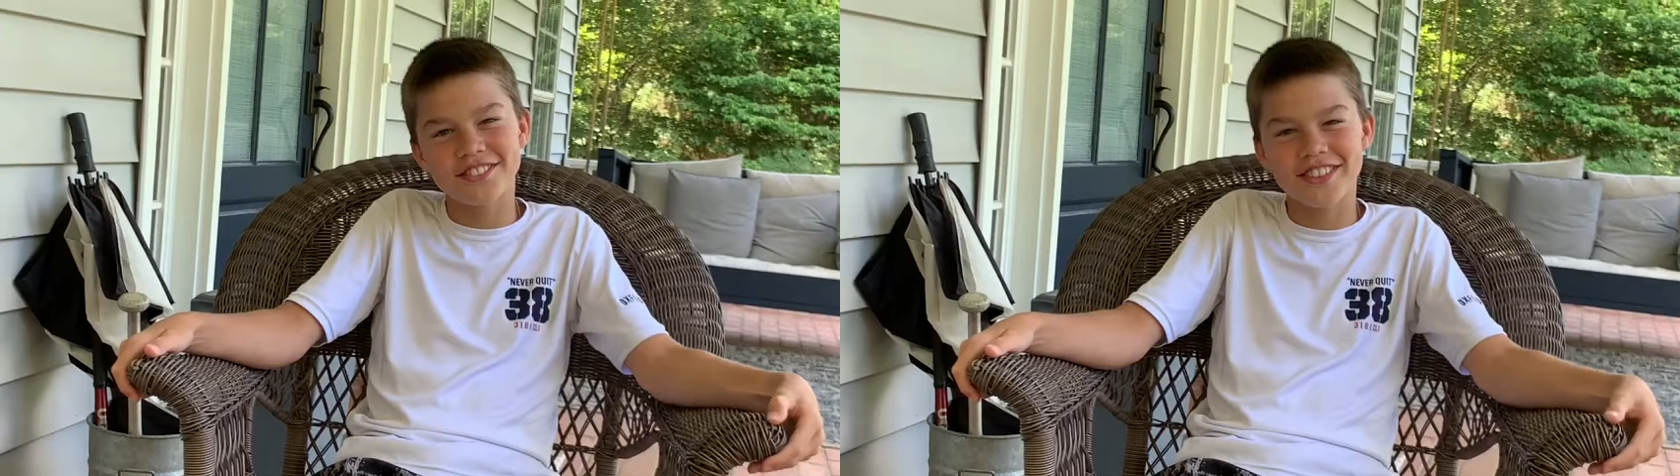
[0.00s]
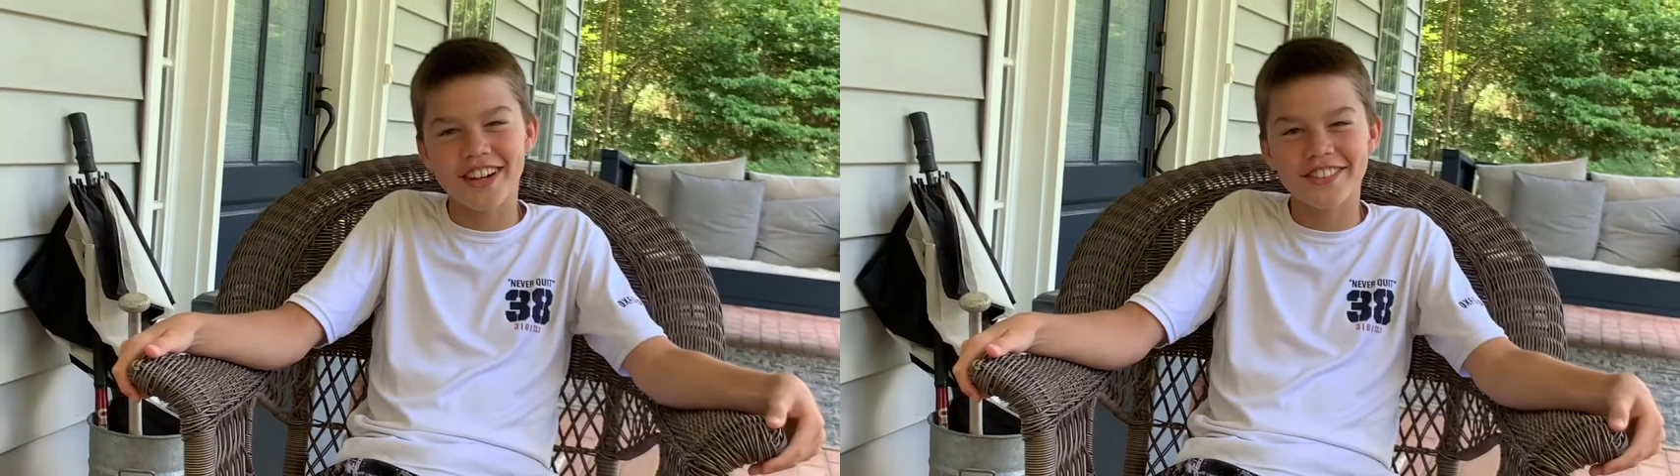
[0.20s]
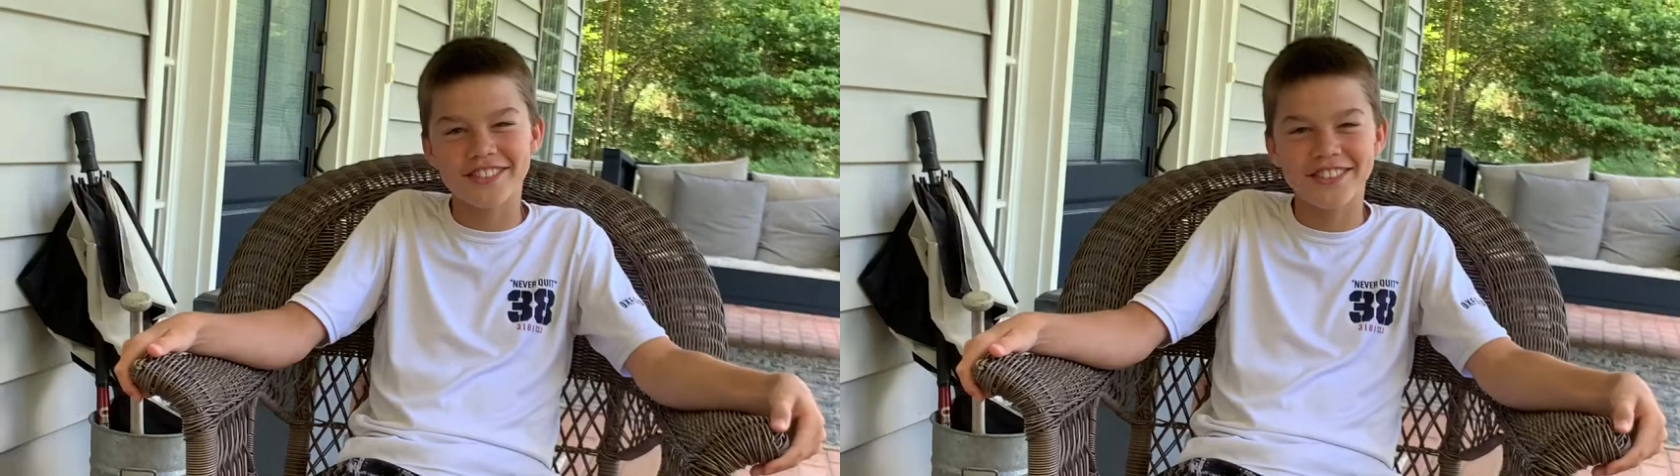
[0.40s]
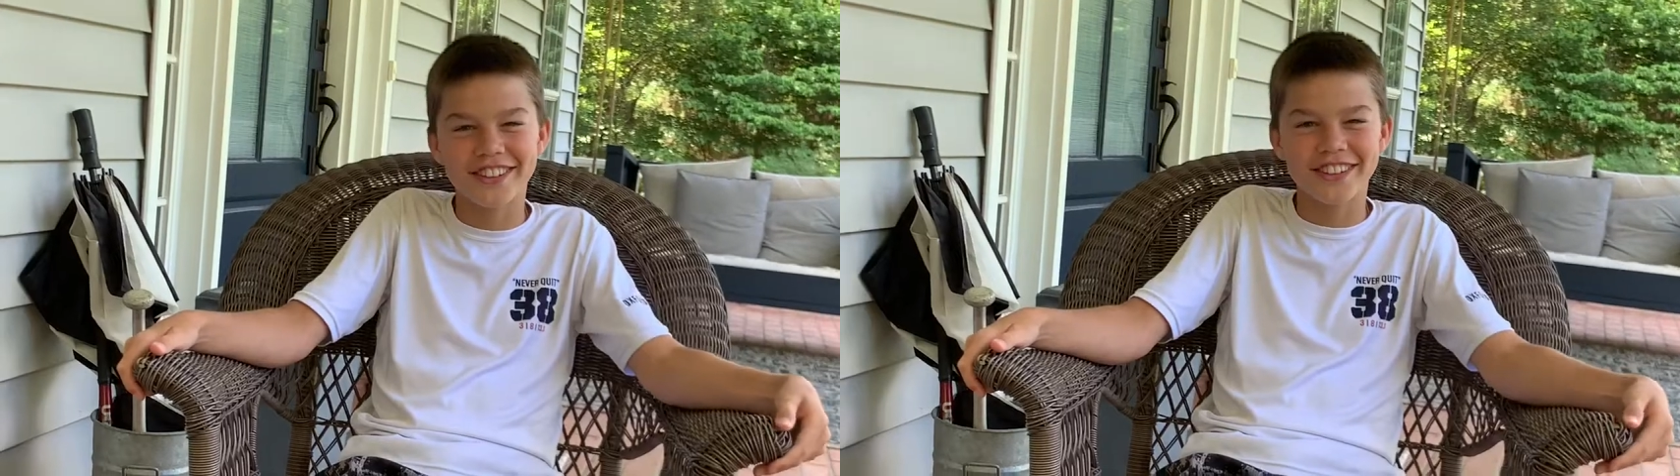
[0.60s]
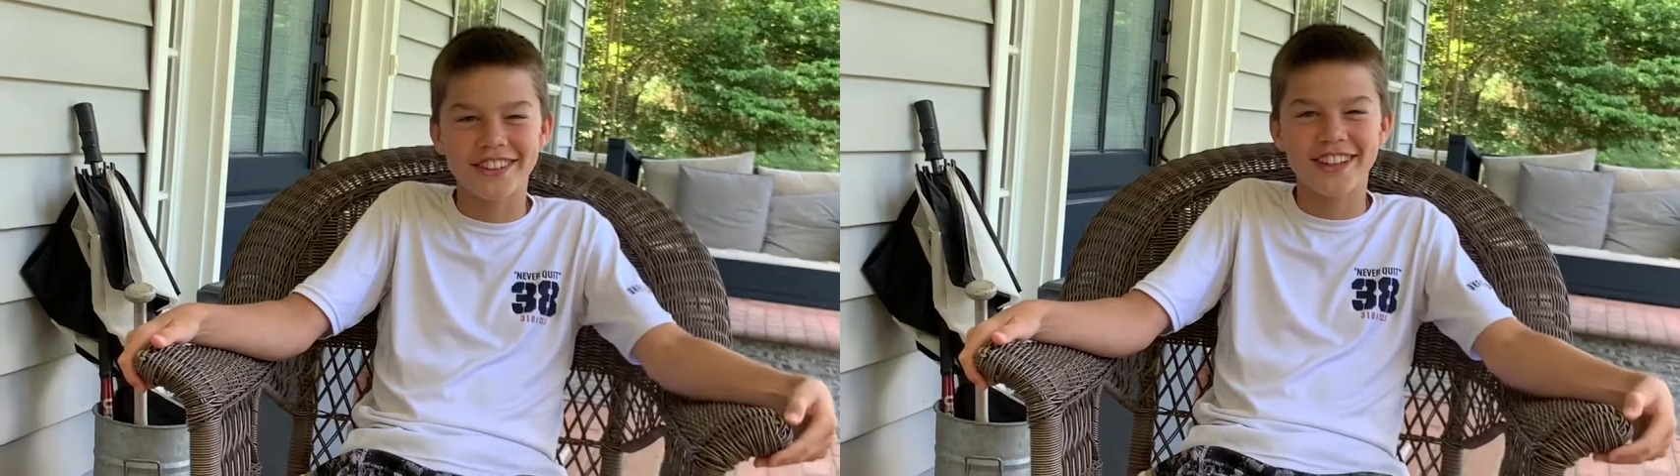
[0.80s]
five foot
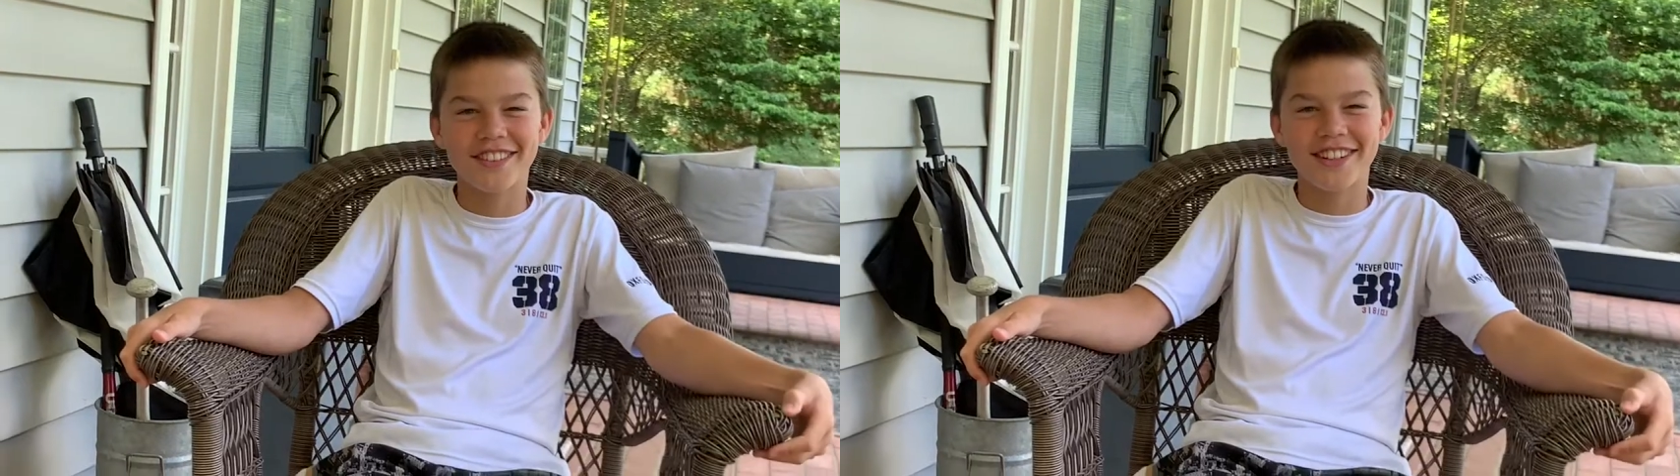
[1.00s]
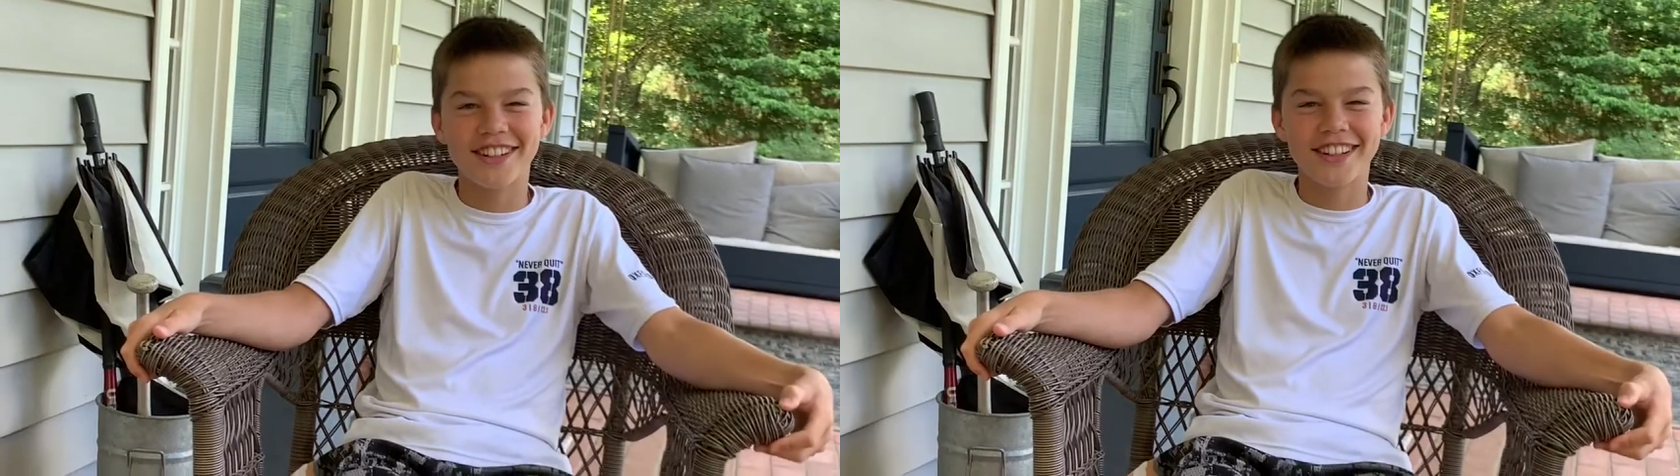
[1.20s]
eleven.